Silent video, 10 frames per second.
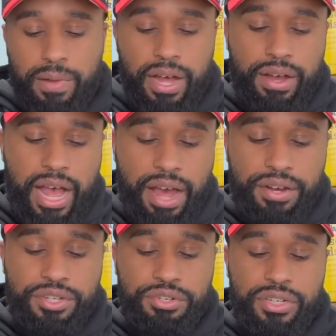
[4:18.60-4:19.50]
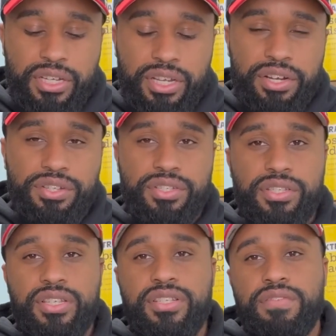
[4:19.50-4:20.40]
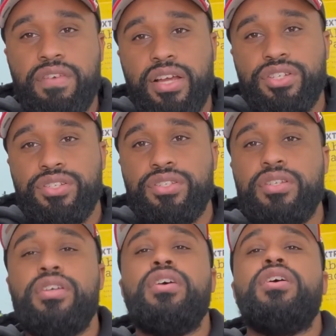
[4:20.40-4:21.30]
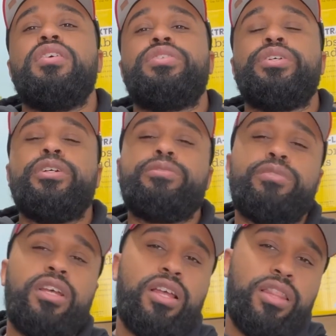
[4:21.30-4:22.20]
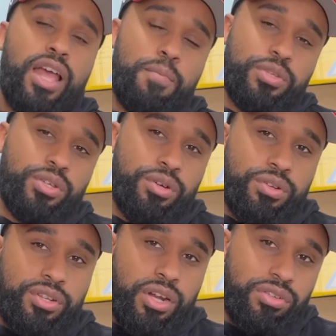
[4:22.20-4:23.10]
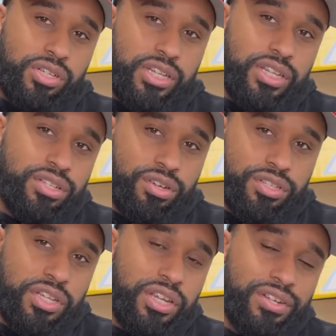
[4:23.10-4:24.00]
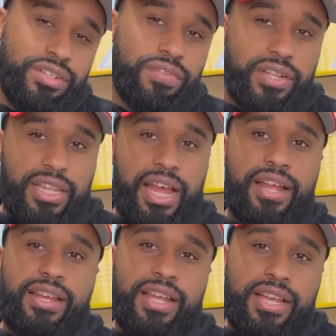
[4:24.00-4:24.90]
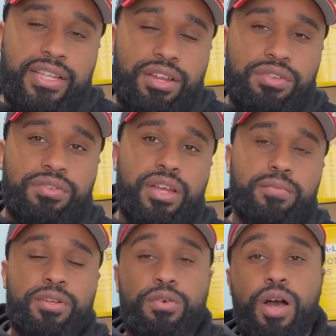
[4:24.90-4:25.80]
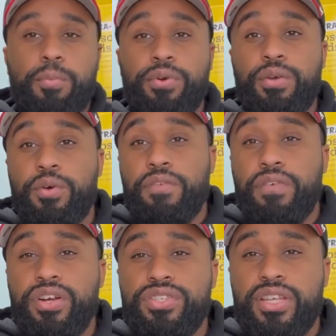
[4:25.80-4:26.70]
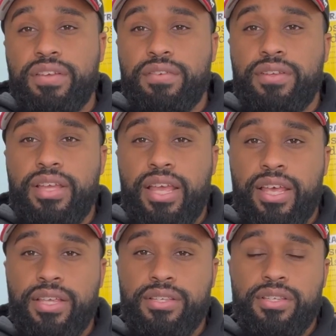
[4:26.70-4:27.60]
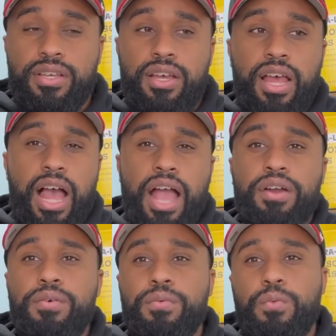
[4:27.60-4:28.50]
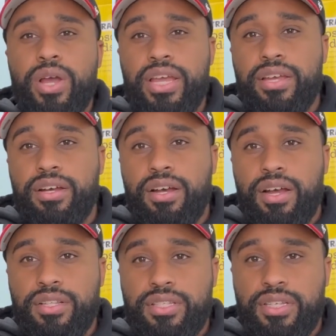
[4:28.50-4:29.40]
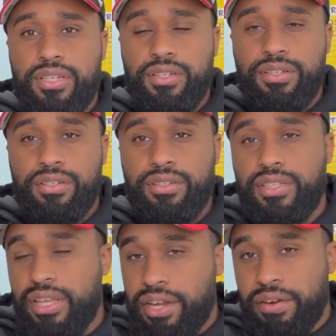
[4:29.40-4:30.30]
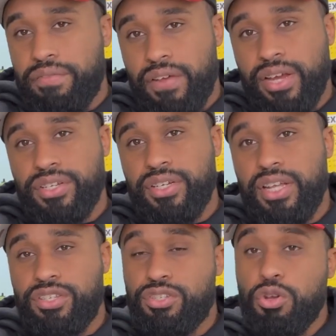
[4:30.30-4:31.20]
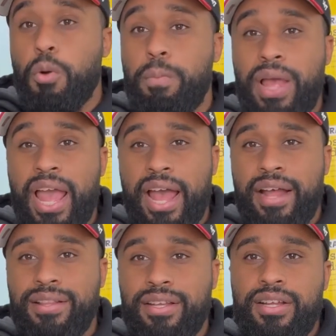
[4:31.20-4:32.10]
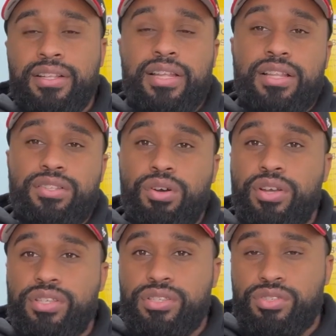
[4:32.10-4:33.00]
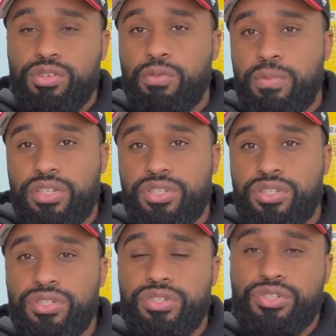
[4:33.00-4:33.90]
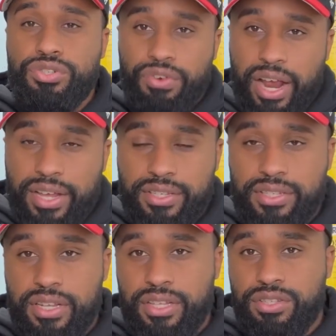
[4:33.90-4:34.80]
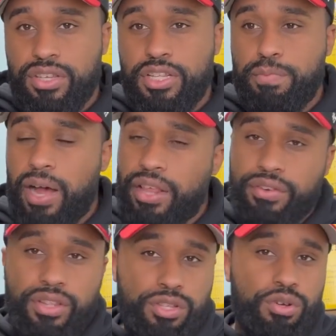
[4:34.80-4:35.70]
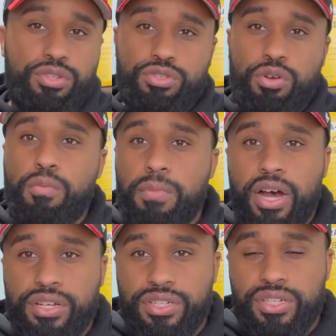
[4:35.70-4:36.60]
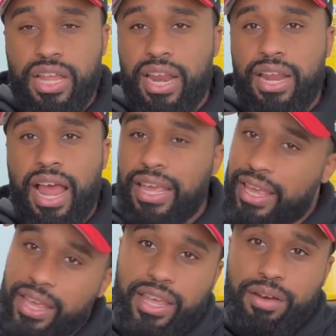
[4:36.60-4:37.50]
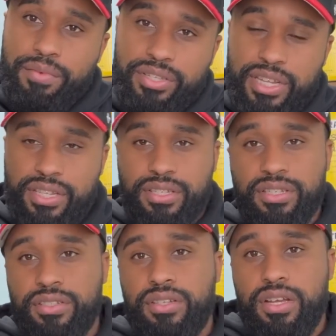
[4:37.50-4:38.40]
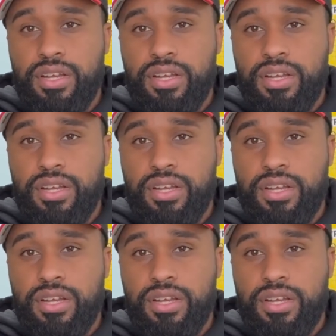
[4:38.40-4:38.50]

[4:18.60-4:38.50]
about how to treat ears and yeast infections. So the episode, I was cleaning the dog's ear and stuff like that, and he asked, how do you get him to cooperate? Well, the first thing is I don't wait until the ear infection gets so bad that the dog is in so much stress, it's bothering the dog so much that I can't get him to stay still.